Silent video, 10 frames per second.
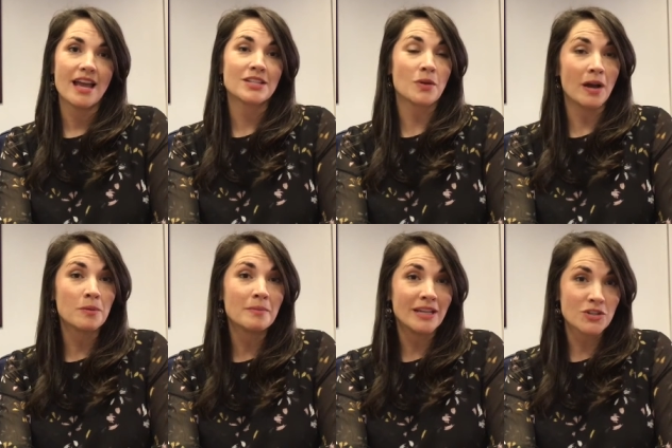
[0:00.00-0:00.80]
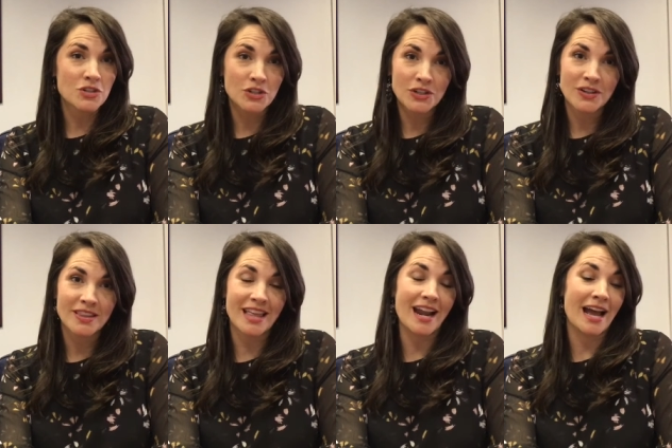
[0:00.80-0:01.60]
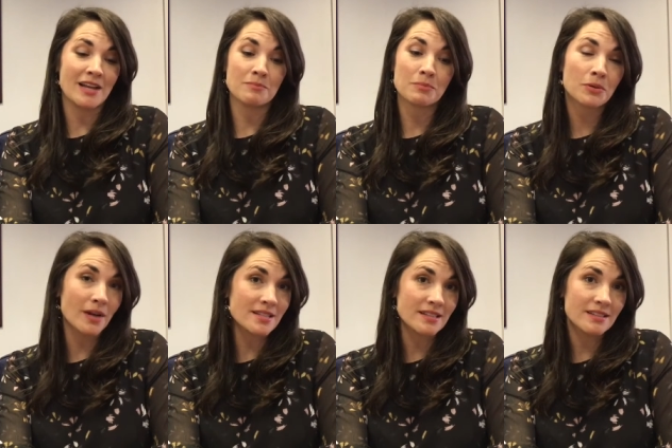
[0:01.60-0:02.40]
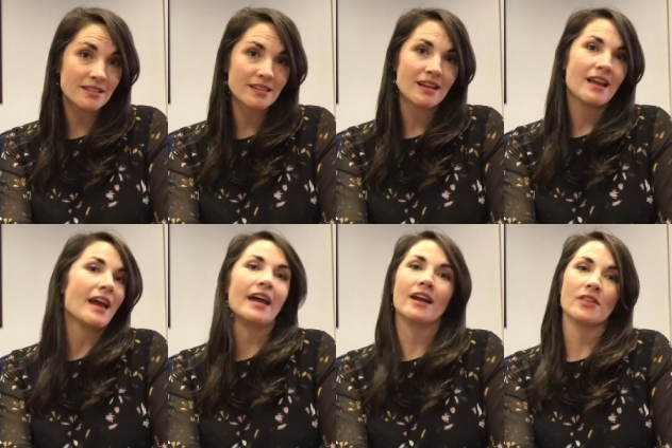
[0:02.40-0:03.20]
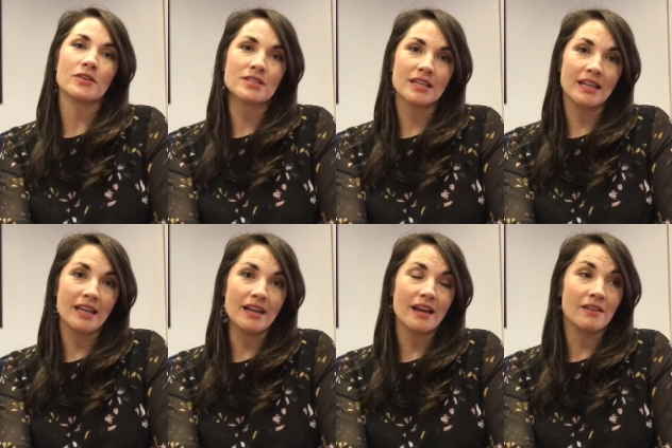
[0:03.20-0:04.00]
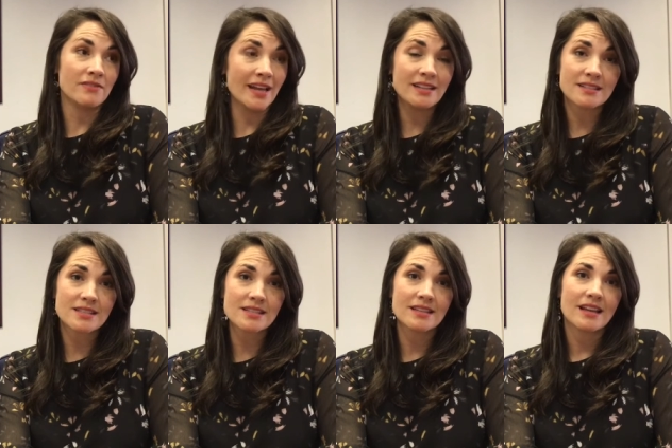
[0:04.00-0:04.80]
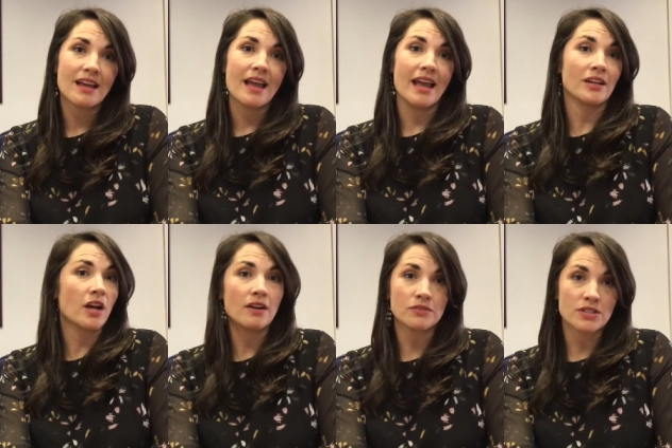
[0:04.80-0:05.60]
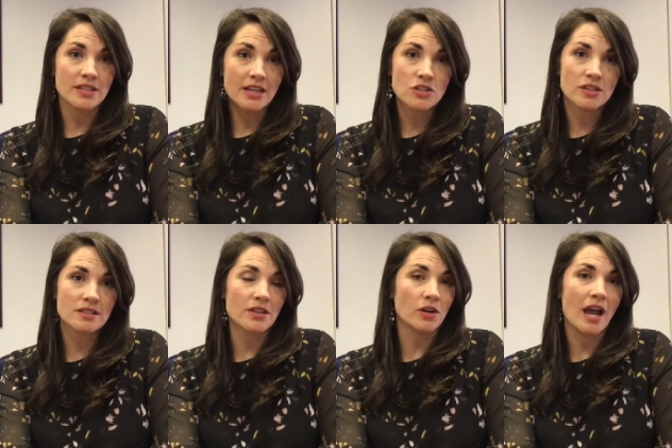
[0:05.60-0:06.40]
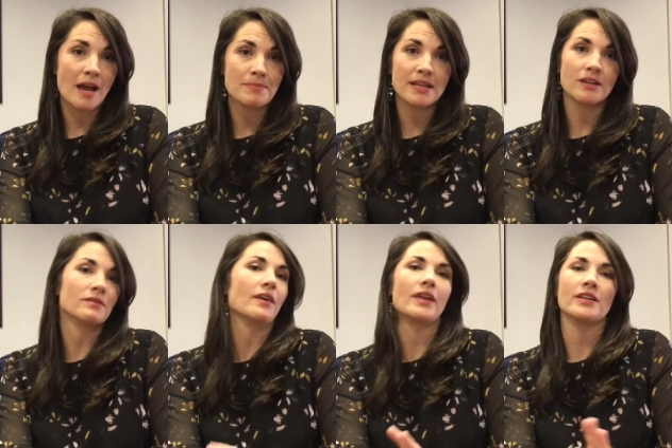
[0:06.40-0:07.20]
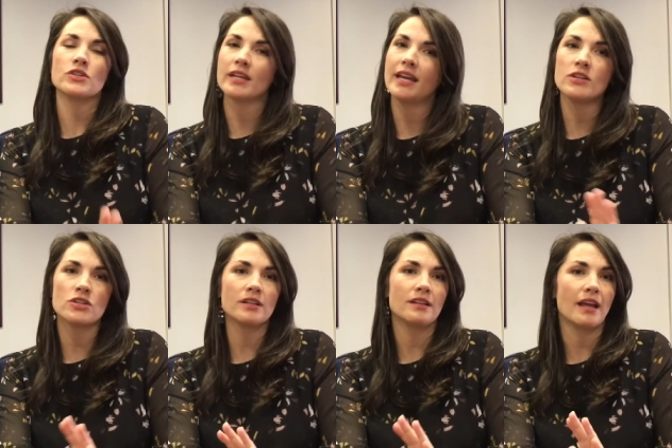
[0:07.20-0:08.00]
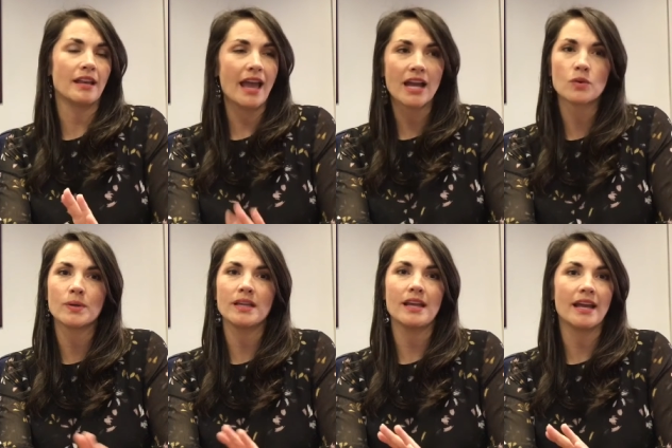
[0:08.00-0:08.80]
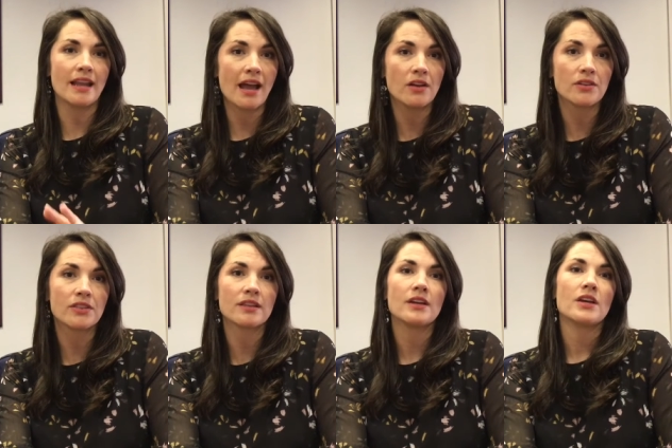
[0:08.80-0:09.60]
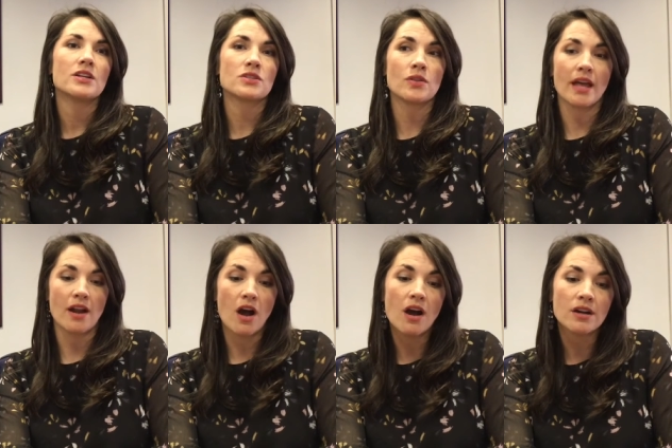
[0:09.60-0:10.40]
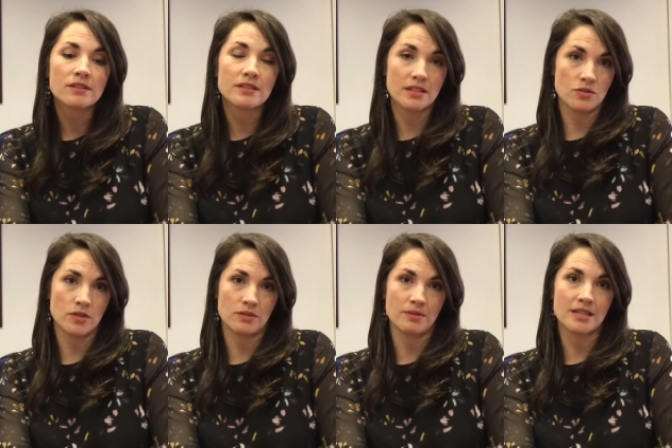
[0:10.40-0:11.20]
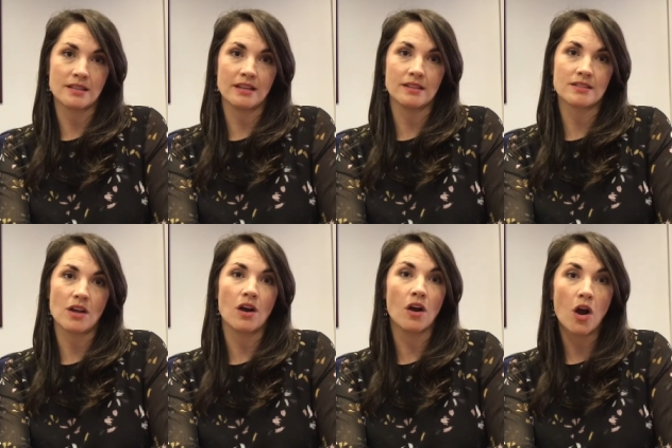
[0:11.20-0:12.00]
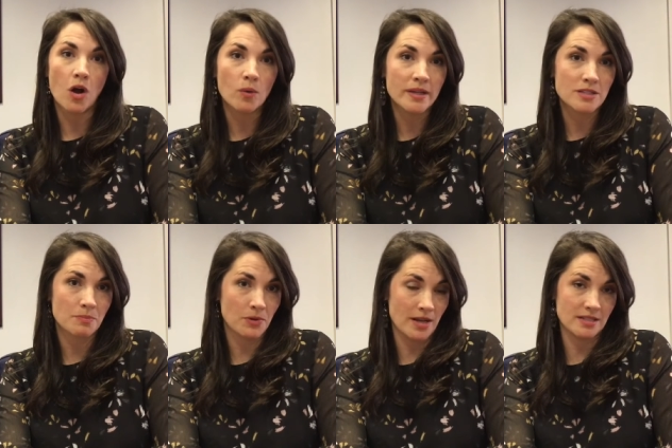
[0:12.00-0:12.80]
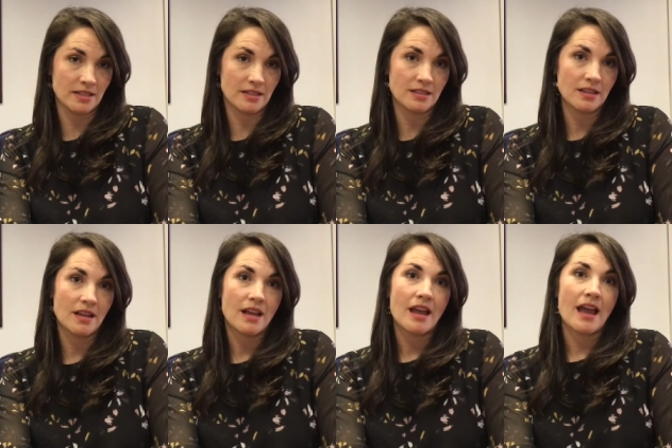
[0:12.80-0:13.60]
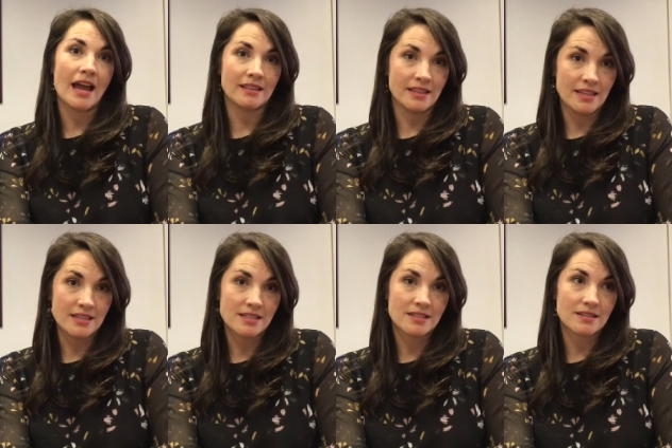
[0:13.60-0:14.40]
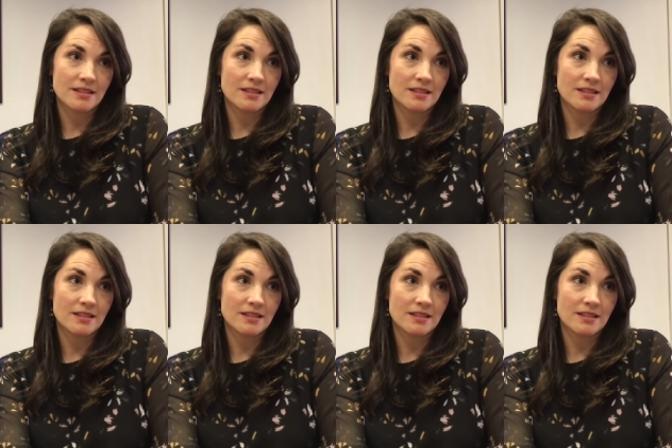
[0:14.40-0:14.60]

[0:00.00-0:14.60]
So I will make sure that I am present at other city events and conversations that are happening around education and equity and health so that our district residents are always present at these